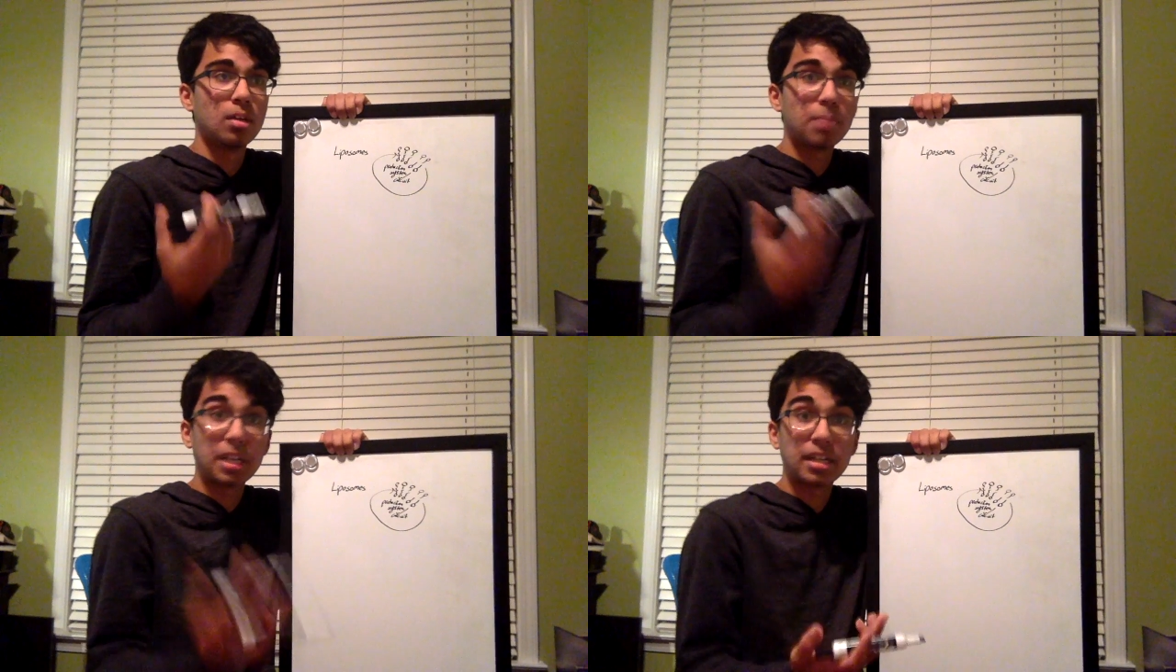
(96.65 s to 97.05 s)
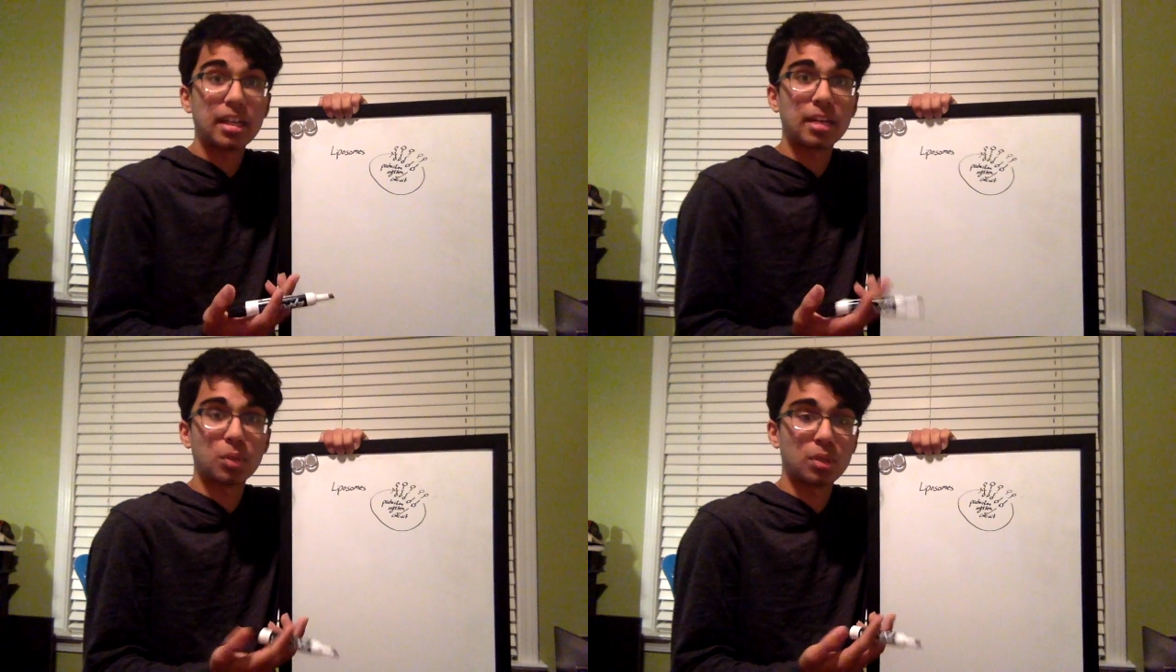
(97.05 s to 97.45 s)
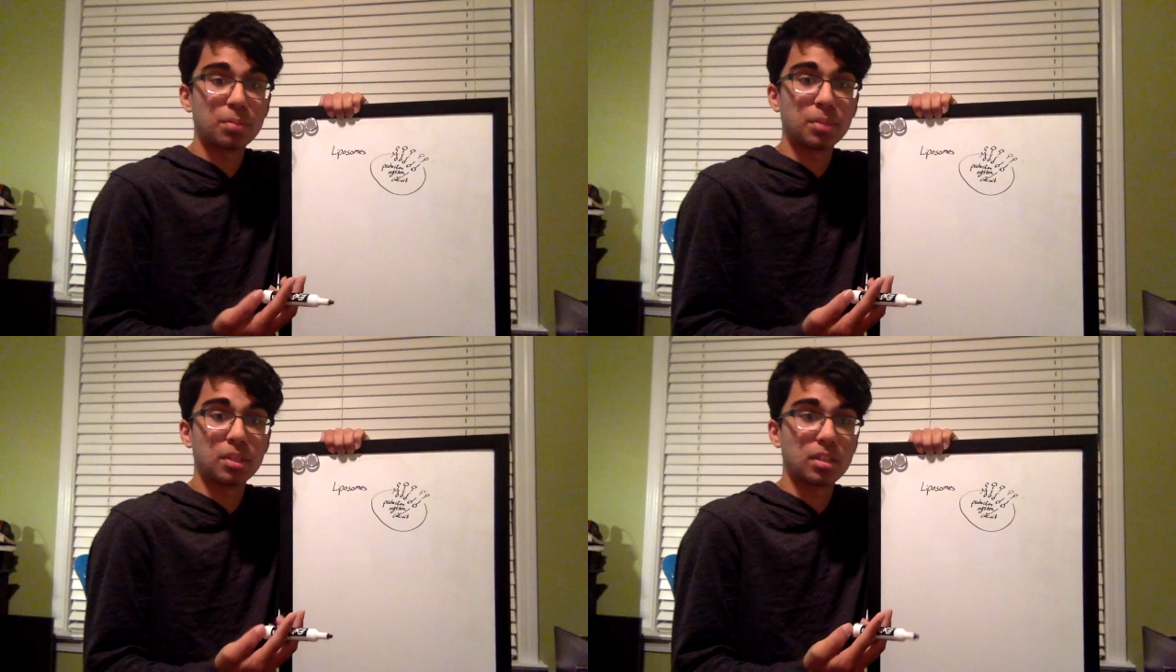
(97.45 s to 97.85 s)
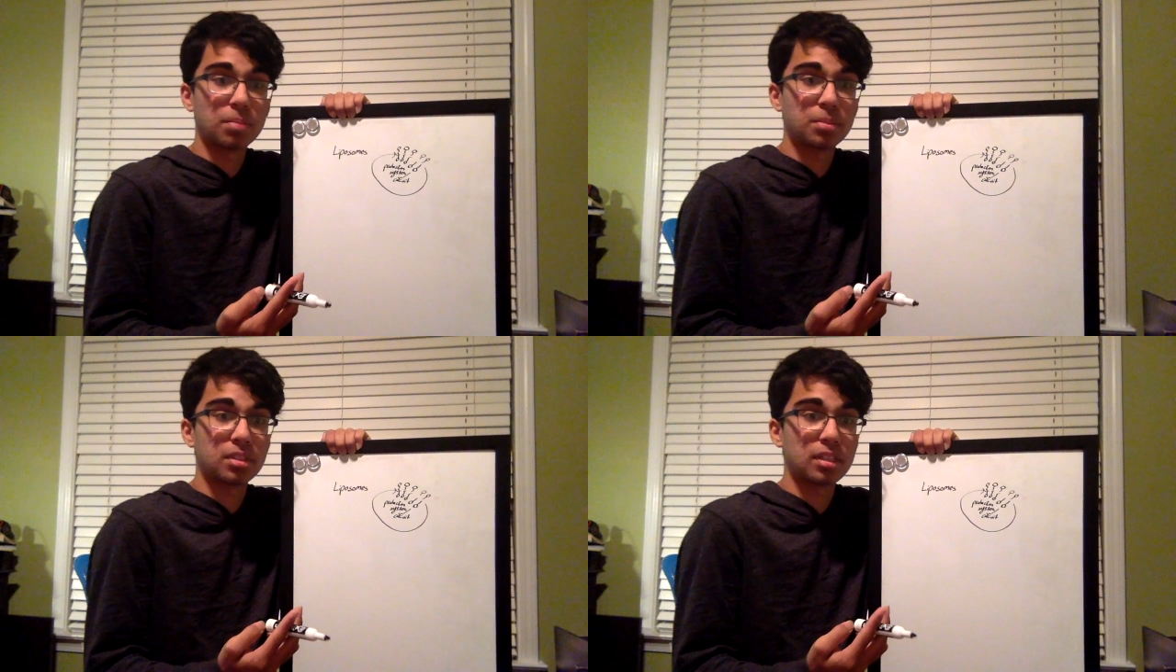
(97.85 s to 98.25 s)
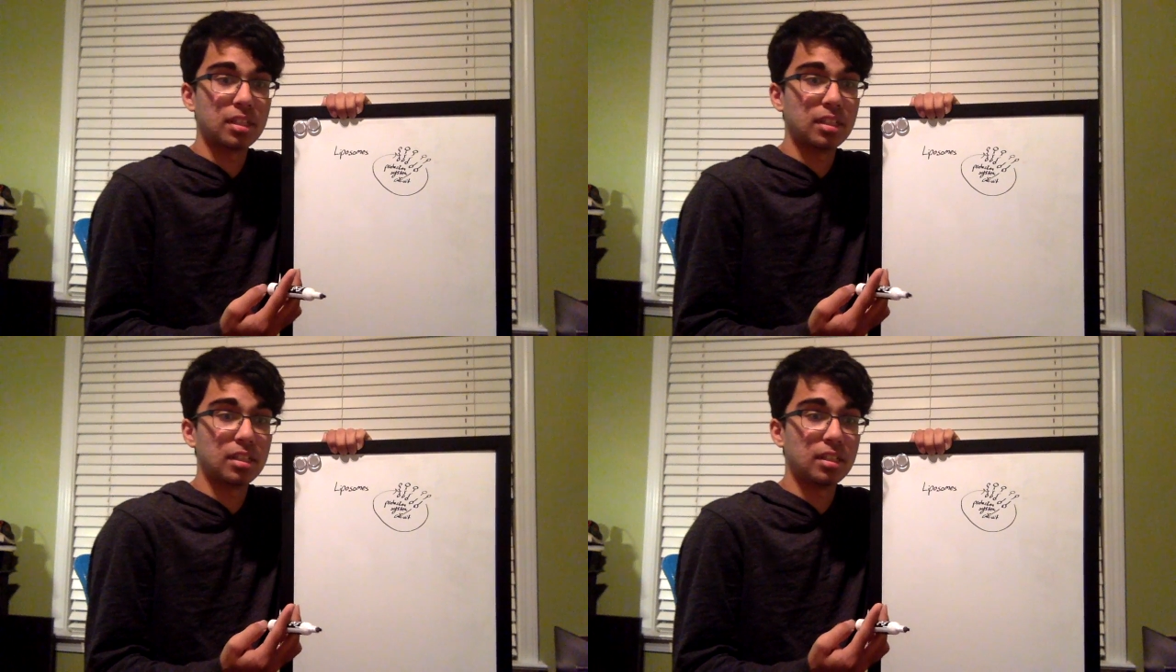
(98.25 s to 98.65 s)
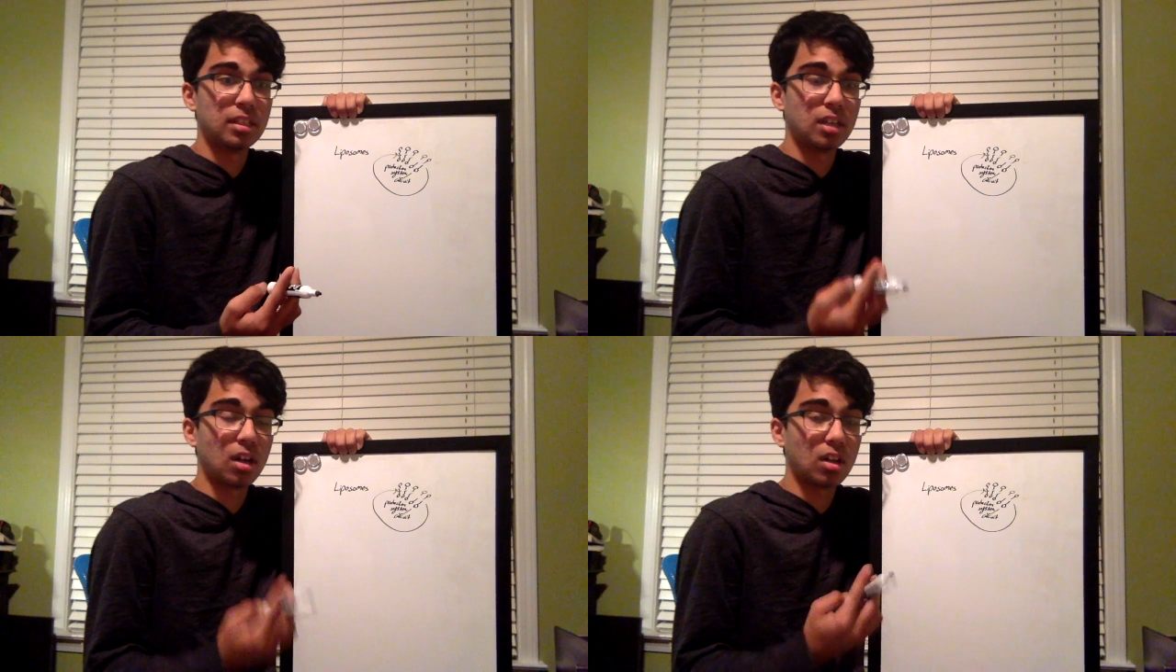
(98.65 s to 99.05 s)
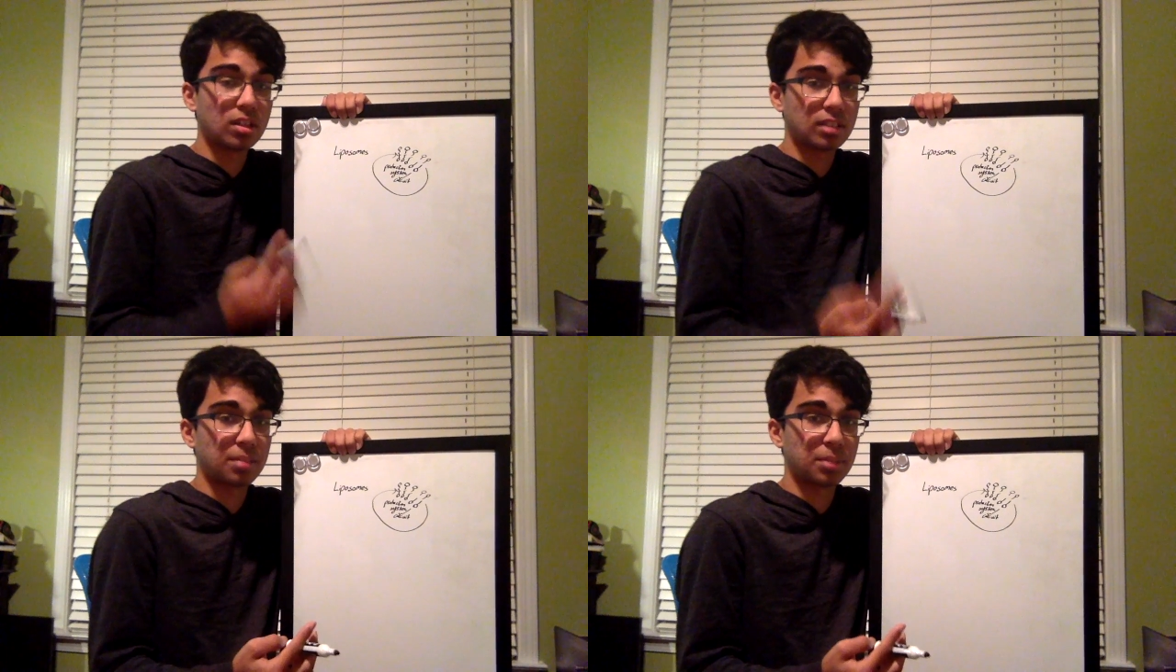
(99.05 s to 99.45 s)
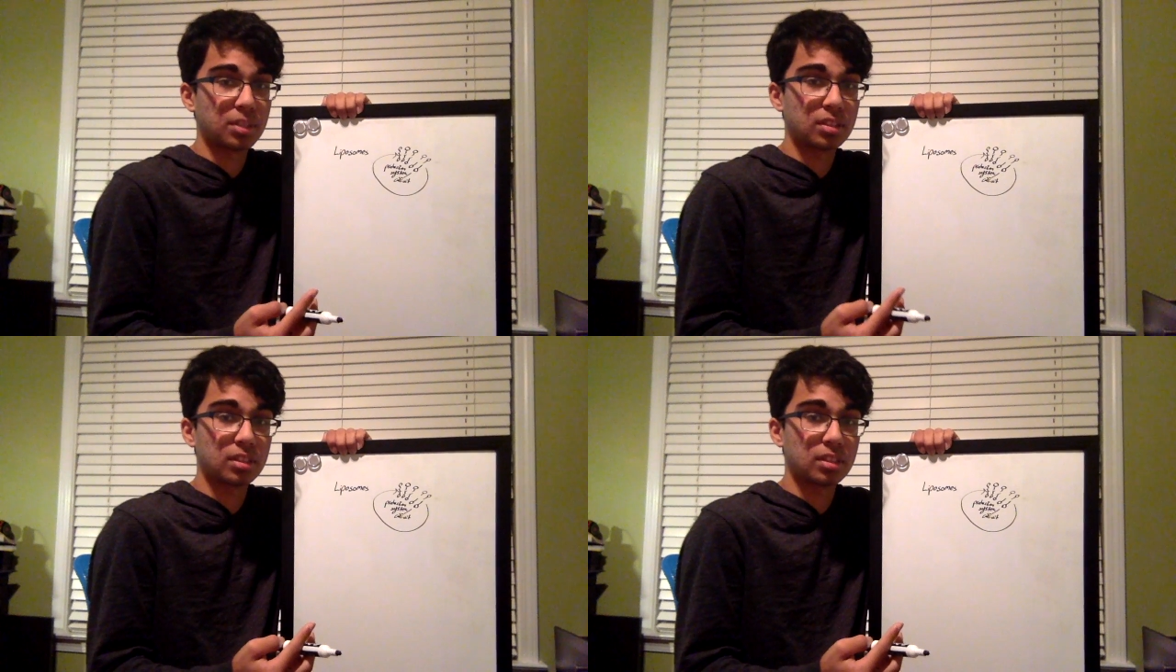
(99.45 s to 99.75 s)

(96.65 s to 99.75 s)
beta amyloid buildups in Alzheimer's.